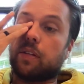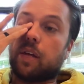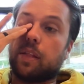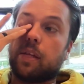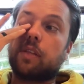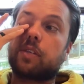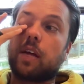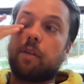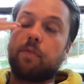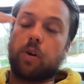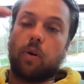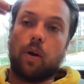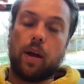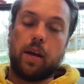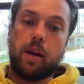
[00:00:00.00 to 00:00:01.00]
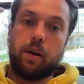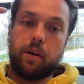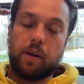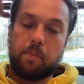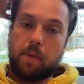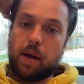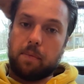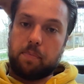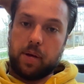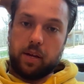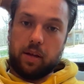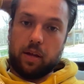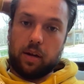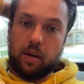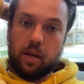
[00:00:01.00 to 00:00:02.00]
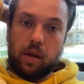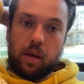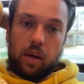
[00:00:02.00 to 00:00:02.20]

I think it's kind of a gray area in my opinion.